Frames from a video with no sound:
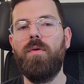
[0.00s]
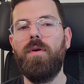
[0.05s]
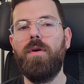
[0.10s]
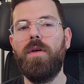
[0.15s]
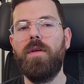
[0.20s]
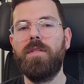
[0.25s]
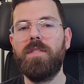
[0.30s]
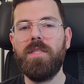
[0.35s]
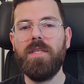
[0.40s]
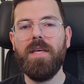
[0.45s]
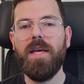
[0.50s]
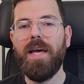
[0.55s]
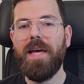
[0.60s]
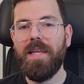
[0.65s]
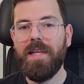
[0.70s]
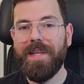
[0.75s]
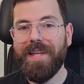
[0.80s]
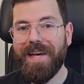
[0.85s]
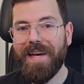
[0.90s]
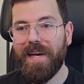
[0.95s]
a C
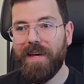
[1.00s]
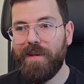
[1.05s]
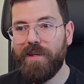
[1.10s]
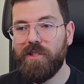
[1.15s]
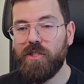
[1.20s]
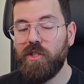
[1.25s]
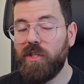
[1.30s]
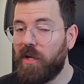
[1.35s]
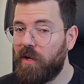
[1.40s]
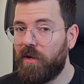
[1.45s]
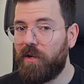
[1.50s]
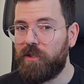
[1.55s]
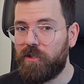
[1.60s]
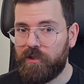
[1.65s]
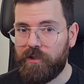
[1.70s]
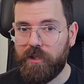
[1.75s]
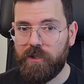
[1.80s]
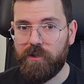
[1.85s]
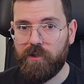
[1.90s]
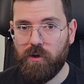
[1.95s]
add 9 is not a
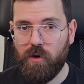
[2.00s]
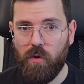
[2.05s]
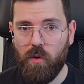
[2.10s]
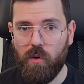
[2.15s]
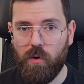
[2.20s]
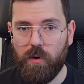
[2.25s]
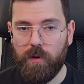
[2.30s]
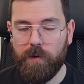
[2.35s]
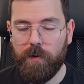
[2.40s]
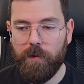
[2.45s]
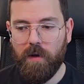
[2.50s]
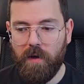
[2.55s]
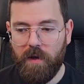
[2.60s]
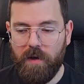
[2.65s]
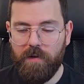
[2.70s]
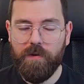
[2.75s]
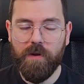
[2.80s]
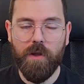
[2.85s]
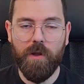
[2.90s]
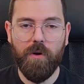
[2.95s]
sus chord,
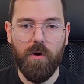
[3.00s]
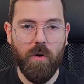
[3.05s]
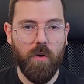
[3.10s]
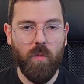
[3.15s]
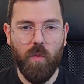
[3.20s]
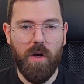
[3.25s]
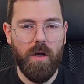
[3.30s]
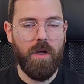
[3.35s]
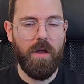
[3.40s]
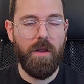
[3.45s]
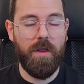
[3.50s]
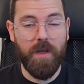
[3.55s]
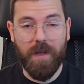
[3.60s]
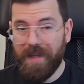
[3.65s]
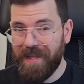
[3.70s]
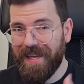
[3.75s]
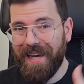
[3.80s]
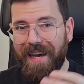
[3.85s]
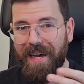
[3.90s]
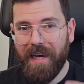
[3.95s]
even though the
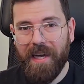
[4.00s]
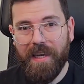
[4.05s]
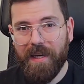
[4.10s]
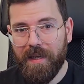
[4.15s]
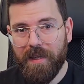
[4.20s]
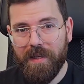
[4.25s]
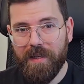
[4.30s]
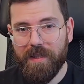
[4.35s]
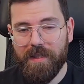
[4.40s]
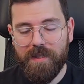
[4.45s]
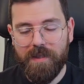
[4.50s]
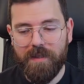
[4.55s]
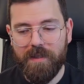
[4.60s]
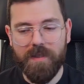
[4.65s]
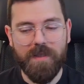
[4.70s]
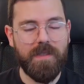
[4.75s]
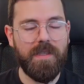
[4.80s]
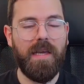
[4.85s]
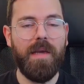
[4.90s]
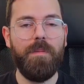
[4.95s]
9 is the
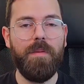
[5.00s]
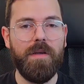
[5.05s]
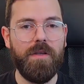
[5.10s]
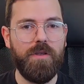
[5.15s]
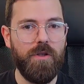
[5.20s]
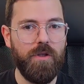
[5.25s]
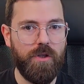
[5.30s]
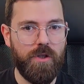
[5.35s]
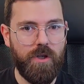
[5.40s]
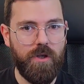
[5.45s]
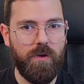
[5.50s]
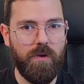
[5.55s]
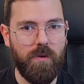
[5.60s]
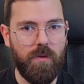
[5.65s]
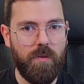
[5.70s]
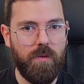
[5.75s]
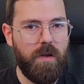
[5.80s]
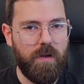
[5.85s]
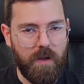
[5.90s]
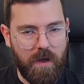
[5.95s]
same as the 2.
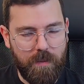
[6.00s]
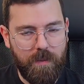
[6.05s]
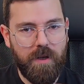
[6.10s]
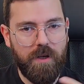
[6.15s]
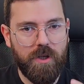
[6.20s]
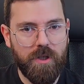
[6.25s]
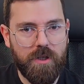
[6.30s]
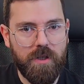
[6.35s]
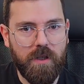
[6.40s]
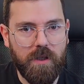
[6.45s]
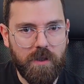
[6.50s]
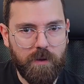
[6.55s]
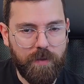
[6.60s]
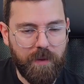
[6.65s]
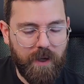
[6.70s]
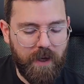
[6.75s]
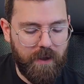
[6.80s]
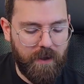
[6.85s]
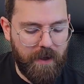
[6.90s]
Let me just explain